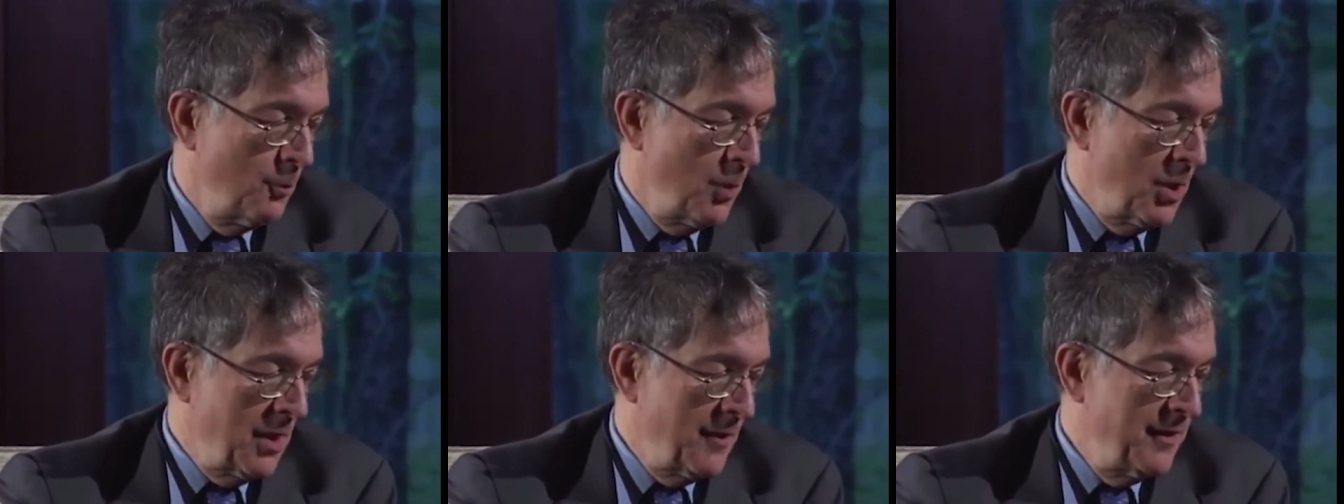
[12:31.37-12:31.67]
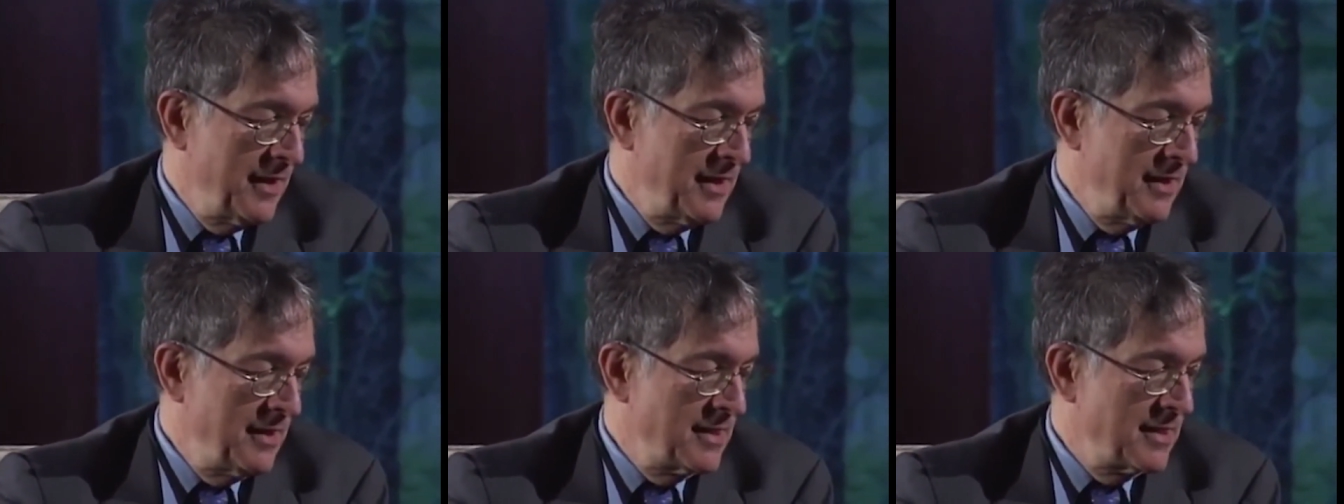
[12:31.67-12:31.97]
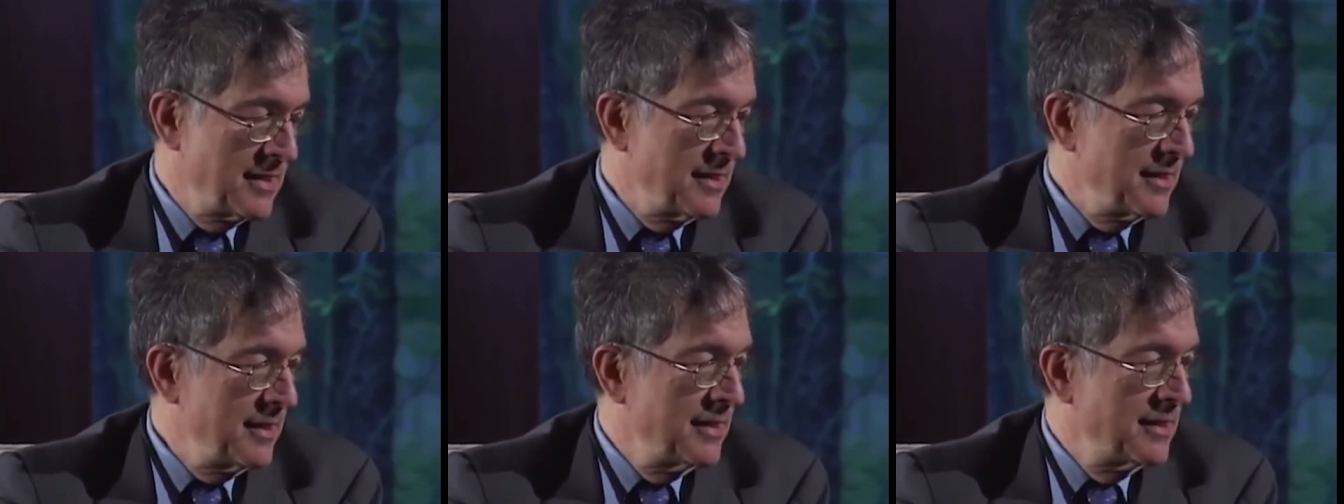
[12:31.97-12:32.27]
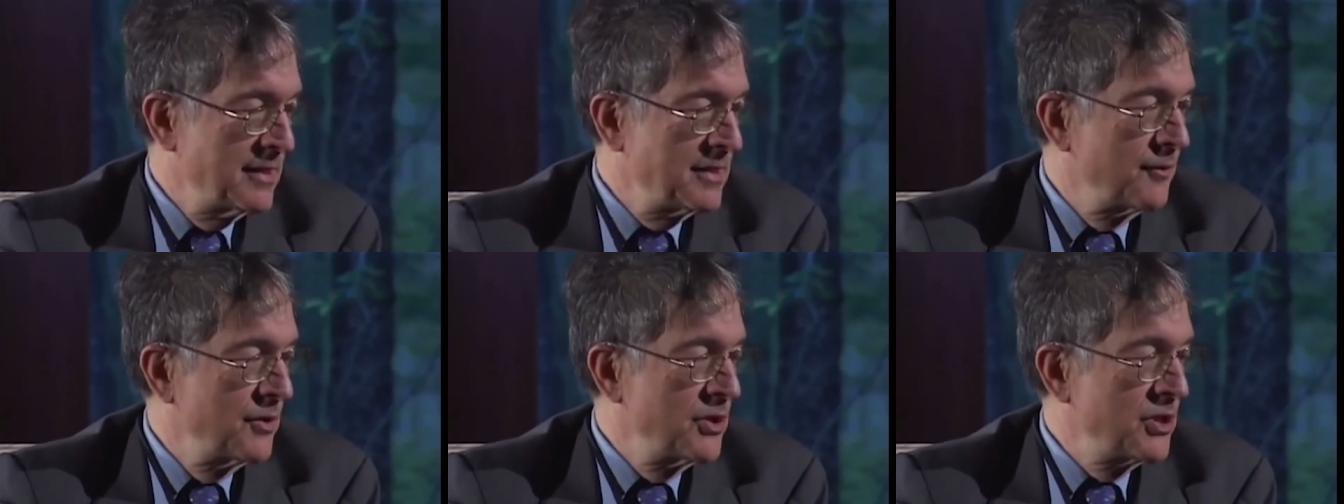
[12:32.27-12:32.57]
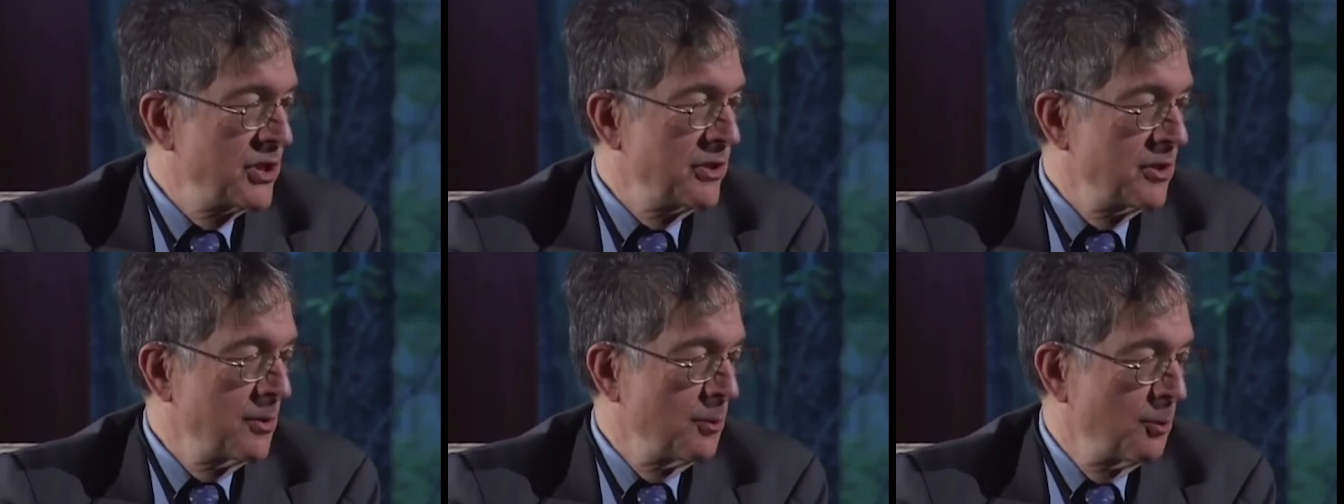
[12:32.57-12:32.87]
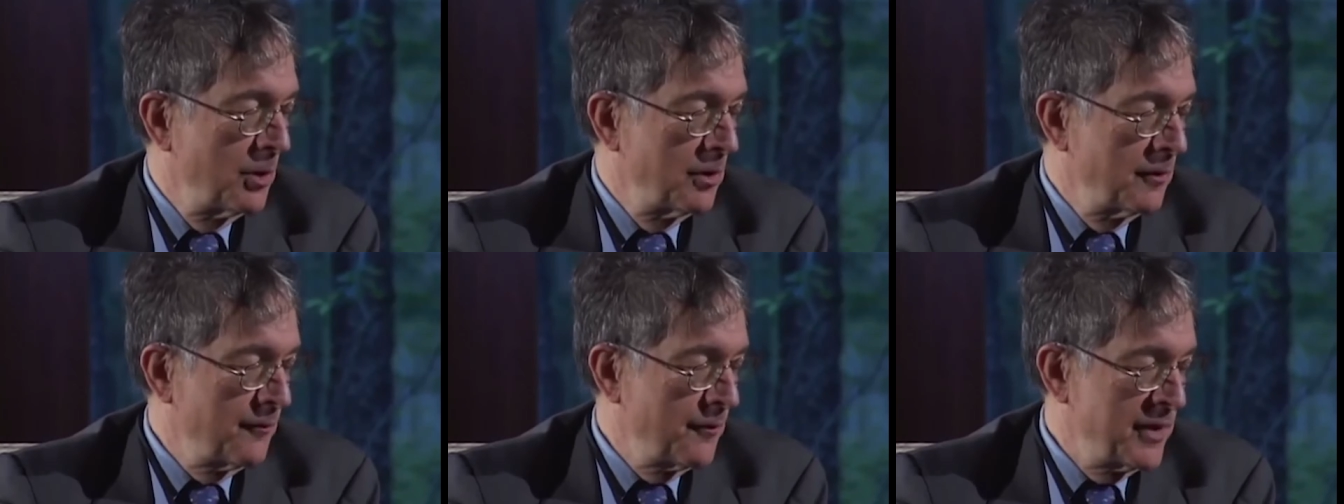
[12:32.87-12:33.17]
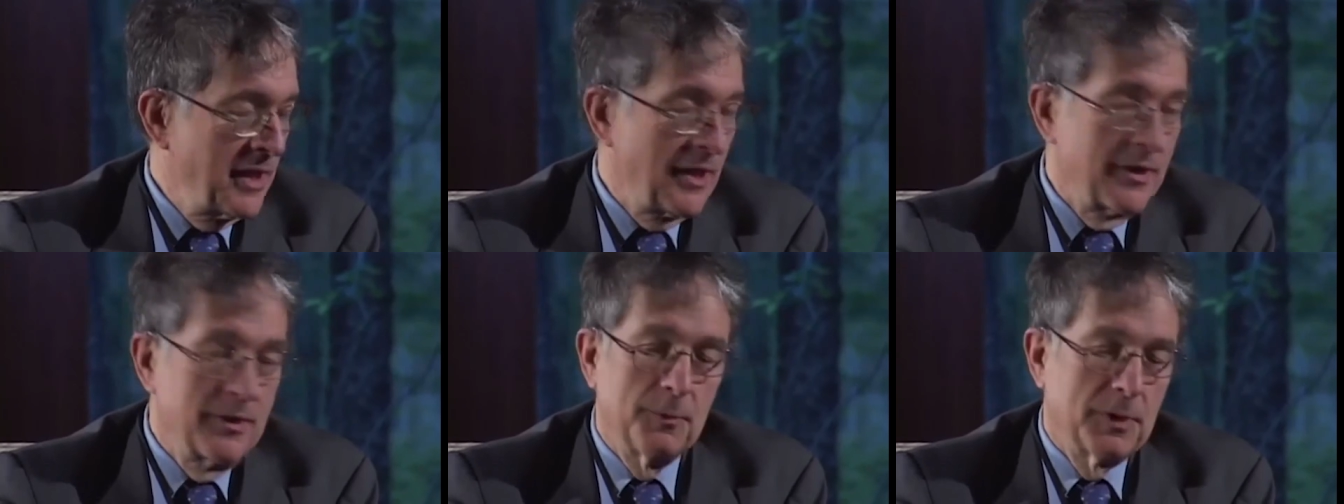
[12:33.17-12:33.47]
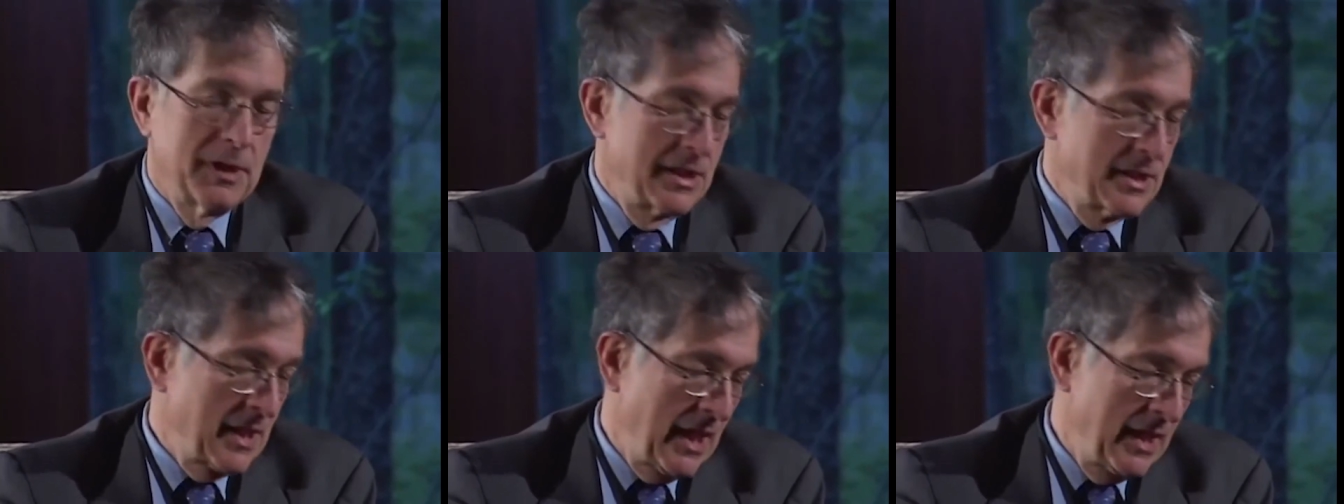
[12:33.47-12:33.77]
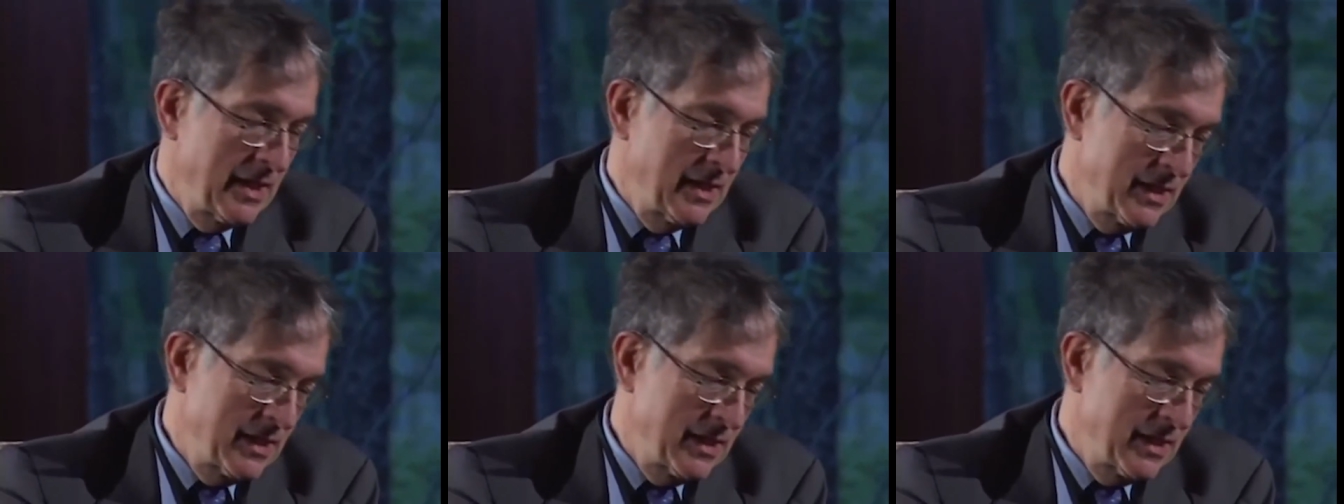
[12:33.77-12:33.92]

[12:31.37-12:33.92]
One of these is Virginia Woolf, the other one is